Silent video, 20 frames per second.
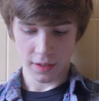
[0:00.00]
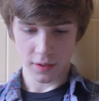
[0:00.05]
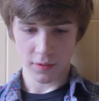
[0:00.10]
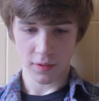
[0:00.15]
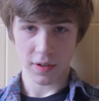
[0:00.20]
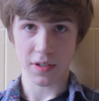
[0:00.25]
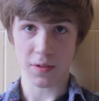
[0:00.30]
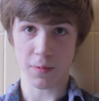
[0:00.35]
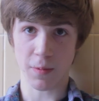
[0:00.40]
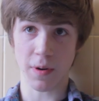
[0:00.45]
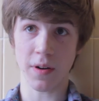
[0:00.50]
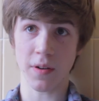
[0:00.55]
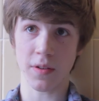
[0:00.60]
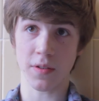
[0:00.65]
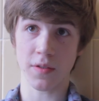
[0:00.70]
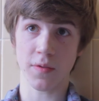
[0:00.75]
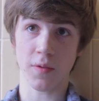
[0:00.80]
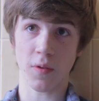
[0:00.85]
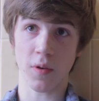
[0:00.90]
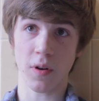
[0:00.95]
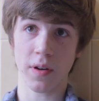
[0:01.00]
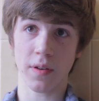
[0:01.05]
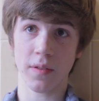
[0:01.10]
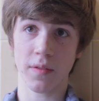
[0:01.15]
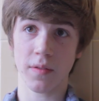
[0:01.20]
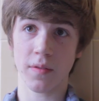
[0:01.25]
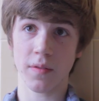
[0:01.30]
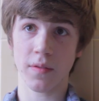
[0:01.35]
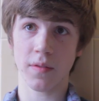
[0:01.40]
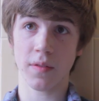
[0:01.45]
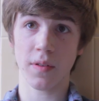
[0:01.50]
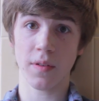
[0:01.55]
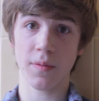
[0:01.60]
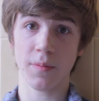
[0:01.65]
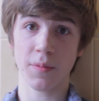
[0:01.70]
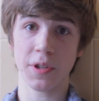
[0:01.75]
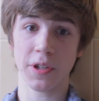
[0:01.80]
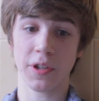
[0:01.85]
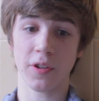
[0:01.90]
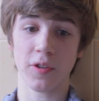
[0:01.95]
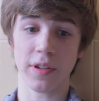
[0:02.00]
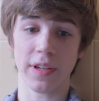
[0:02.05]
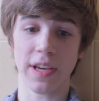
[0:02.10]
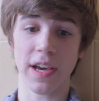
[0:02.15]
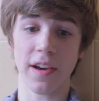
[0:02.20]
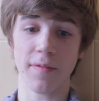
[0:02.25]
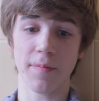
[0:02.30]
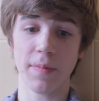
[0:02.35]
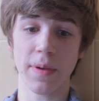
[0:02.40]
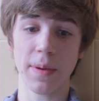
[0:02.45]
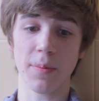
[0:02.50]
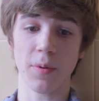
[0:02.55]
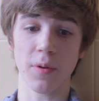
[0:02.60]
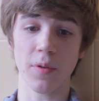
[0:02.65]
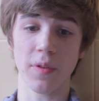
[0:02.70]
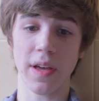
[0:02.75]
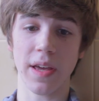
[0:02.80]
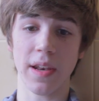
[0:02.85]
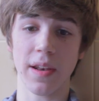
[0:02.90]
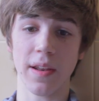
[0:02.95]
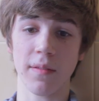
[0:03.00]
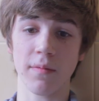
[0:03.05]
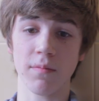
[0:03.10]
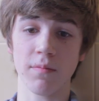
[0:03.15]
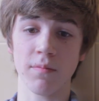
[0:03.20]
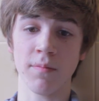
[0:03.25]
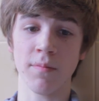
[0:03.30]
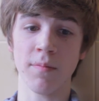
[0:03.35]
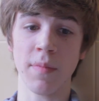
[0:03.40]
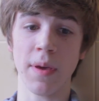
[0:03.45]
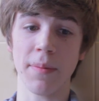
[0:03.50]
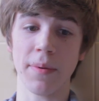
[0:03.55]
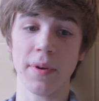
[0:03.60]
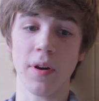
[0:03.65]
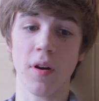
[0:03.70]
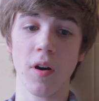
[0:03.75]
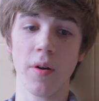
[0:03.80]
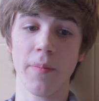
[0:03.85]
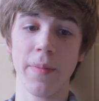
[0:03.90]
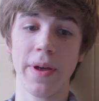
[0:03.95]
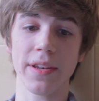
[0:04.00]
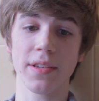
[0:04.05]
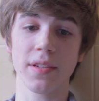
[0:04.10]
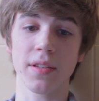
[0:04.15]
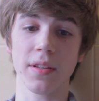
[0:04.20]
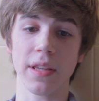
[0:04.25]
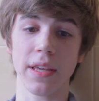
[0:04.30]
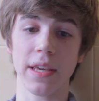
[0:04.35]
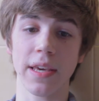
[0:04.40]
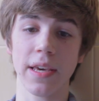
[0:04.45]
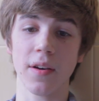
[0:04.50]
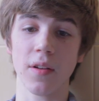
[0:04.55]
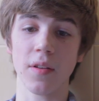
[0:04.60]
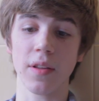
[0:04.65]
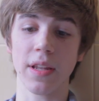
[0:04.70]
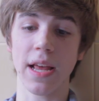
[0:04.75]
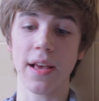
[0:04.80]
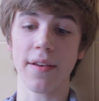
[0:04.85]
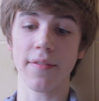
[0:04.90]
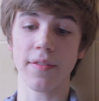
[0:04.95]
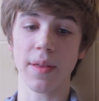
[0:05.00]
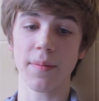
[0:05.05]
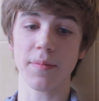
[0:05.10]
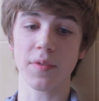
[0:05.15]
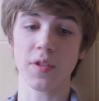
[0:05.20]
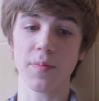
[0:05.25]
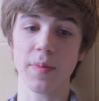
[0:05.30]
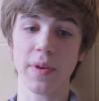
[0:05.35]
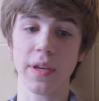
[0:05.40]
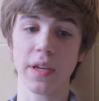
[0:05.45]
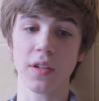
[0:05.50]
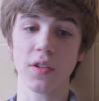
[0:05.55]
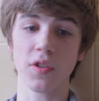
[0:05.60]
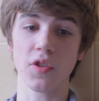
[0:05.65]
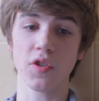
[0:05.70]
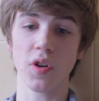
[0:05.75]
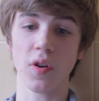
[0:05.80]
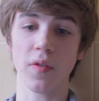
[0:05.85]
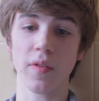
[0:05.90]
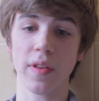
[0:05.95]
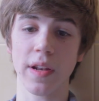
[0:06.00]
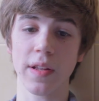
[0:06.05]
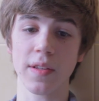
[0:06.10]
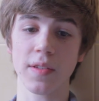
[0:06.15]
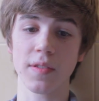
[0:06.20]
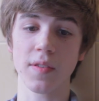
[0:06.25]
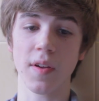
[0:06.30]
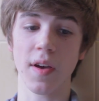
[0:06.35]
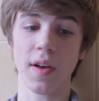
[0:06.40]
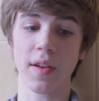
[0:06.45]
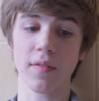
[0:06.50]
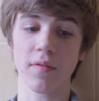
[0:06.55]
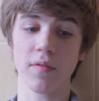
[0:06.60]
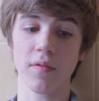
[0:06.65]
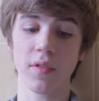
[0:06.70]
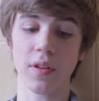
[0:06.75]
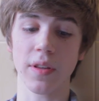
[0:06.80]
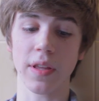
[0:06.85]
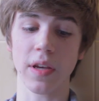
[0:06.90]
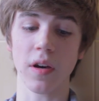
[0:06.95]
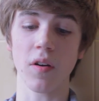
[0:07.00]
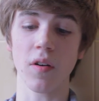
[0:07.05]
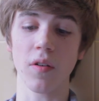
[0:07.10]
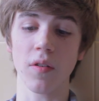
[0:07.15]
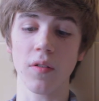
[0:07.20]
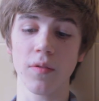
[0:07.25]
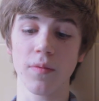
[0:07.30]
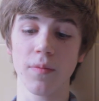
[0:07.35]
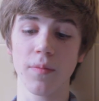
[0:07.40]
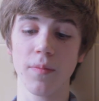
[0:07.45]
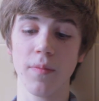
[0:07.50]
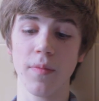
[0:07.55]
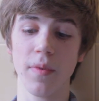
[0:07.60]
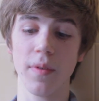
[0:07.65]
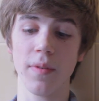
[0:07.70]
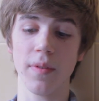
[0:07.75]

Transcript: I think raise awareness for it, in particular, like have people that maybe are mentally ill and have them speak and show that it's not really all